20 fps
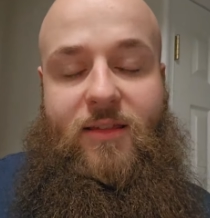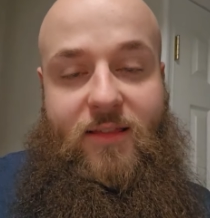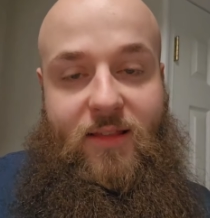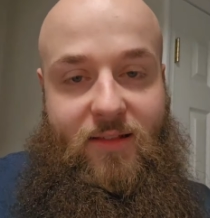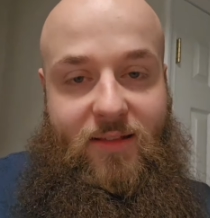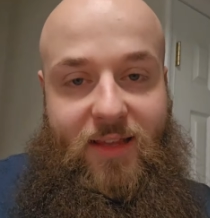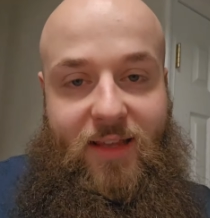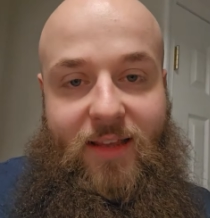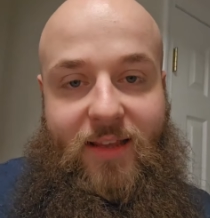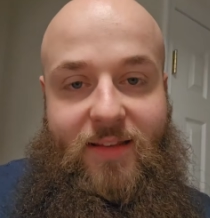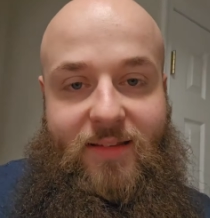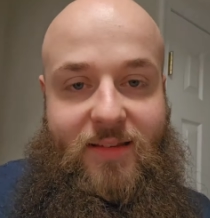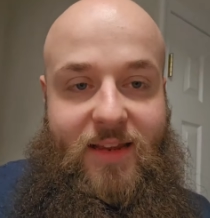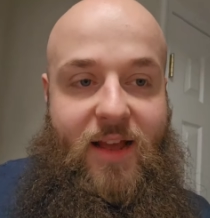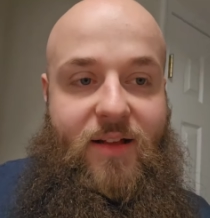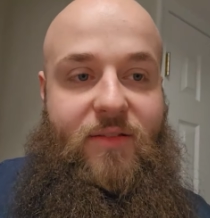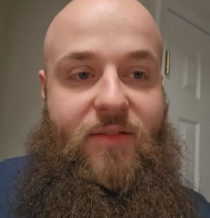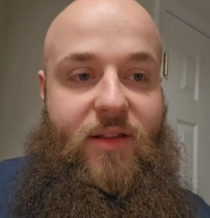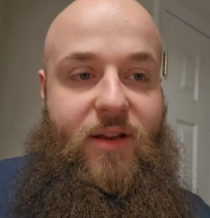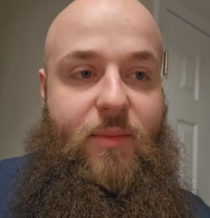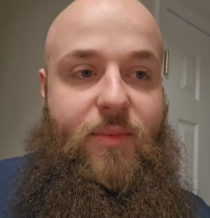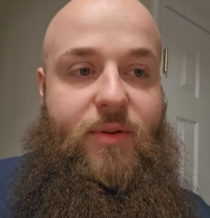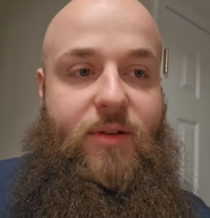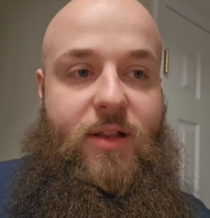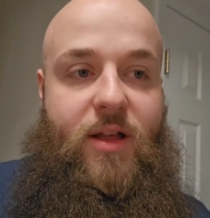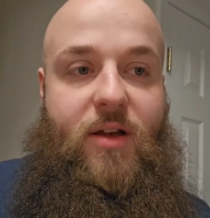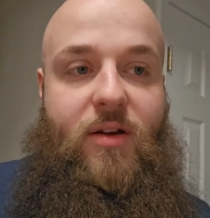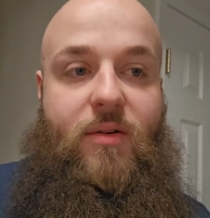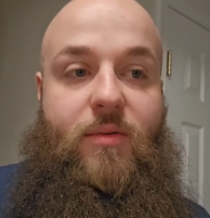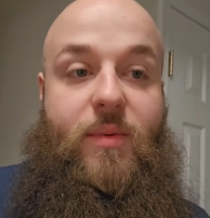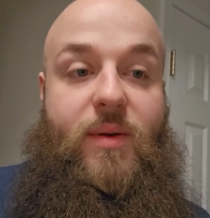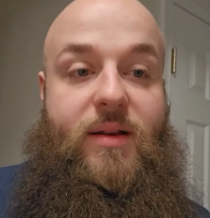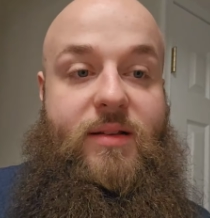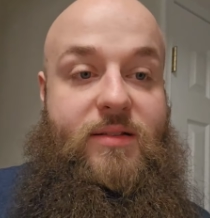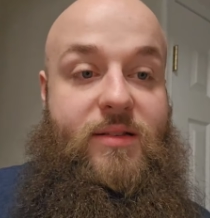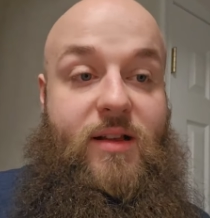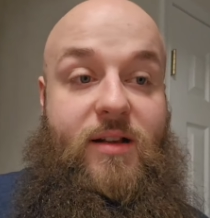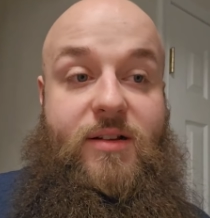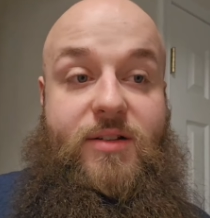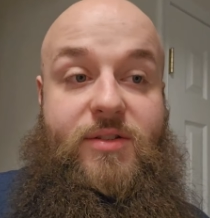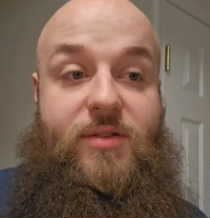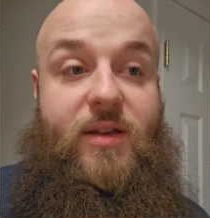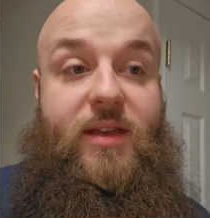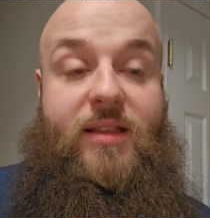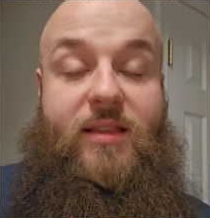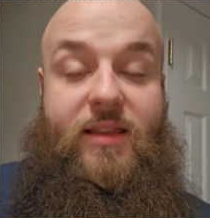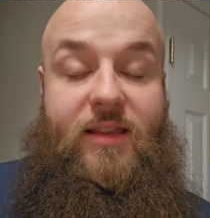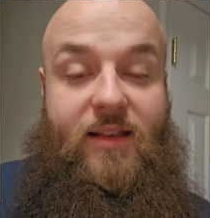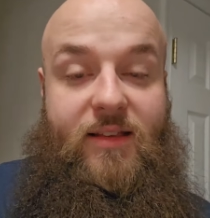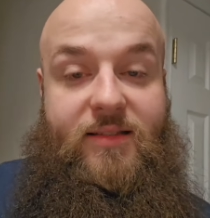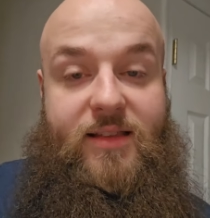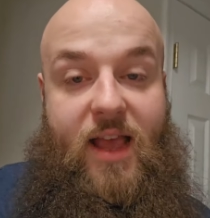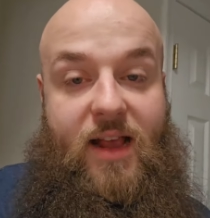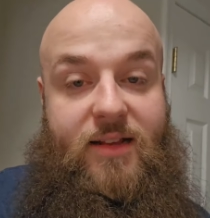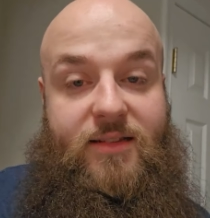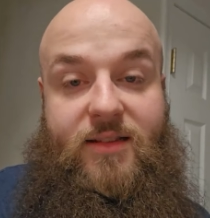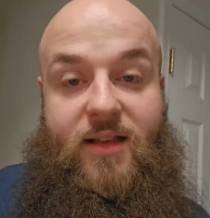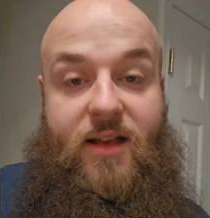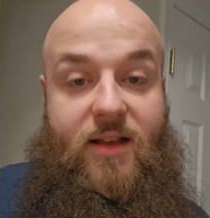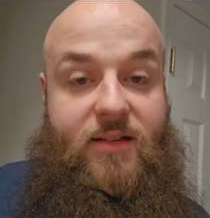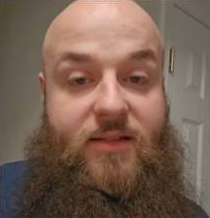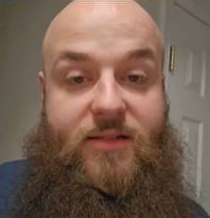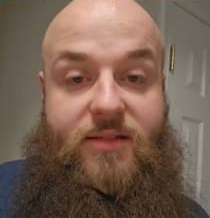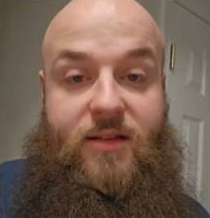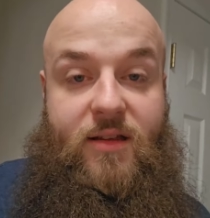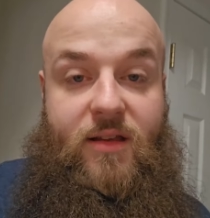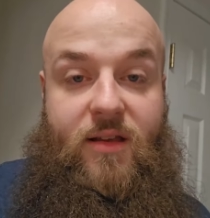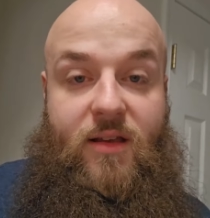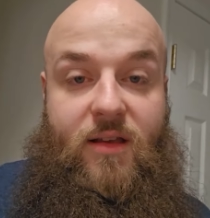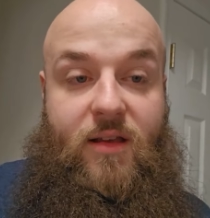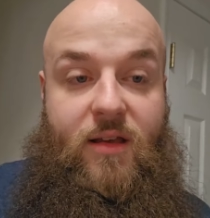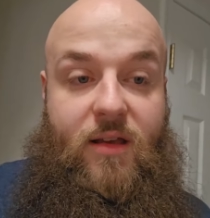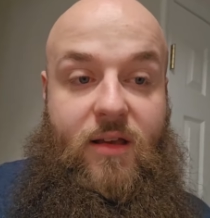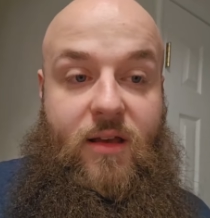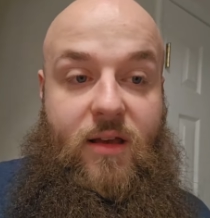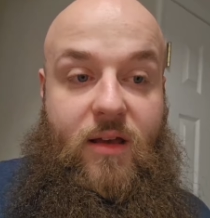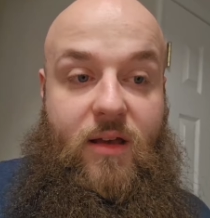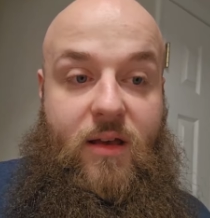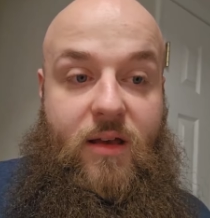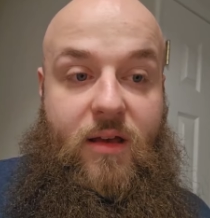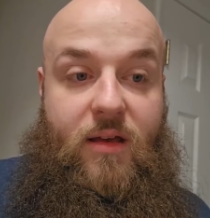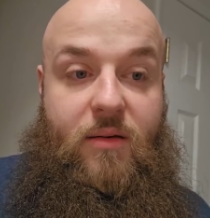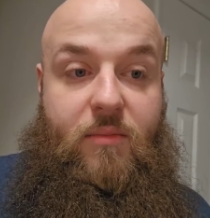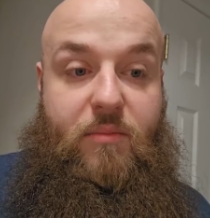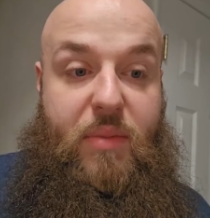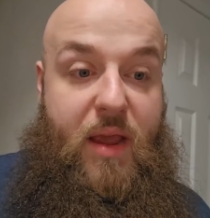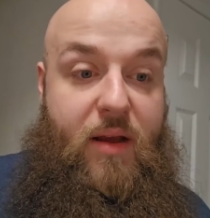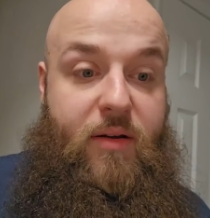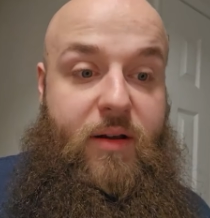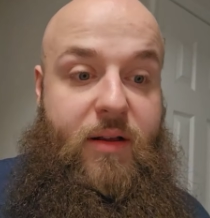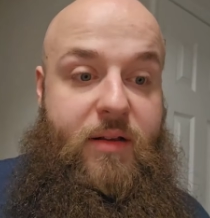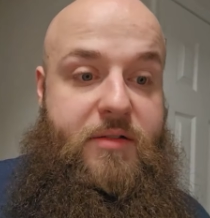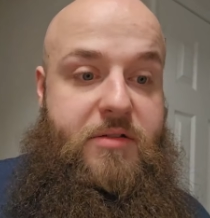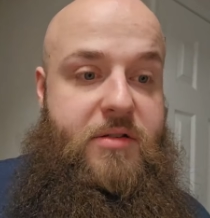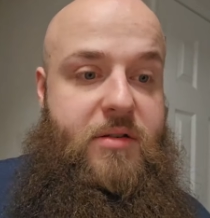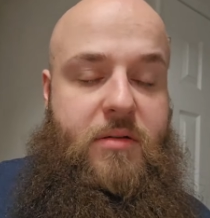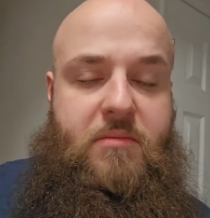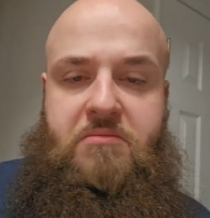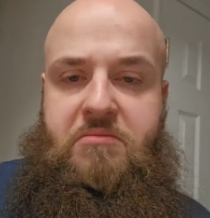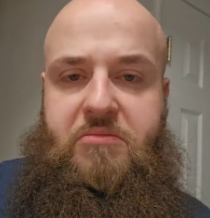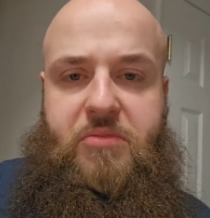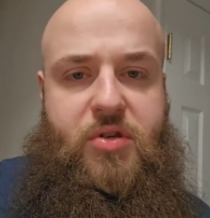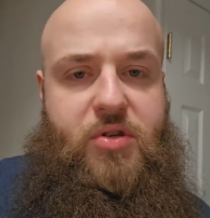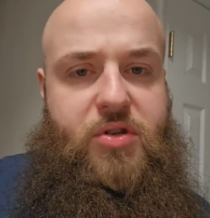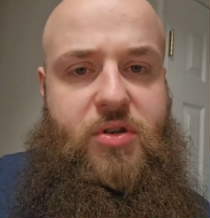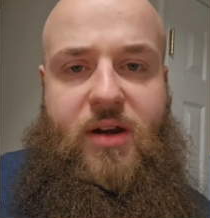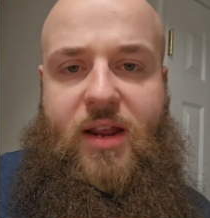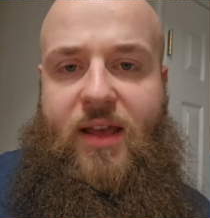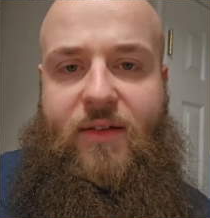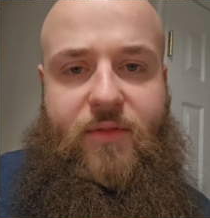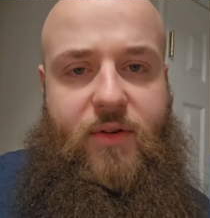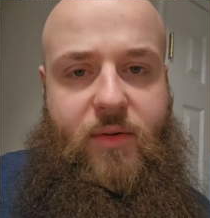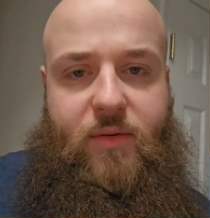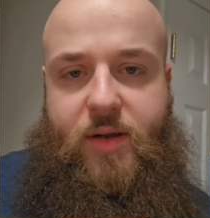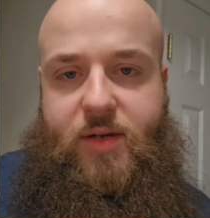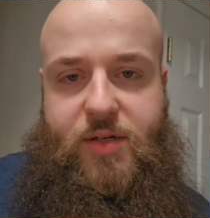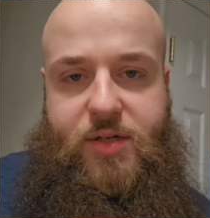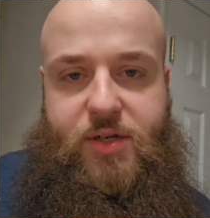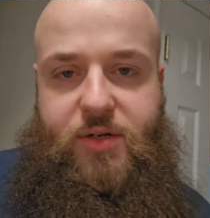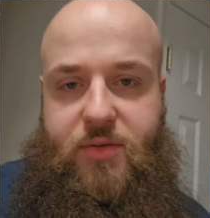The link is down there below, but as long as you get the exact size bearings, you should have no issue.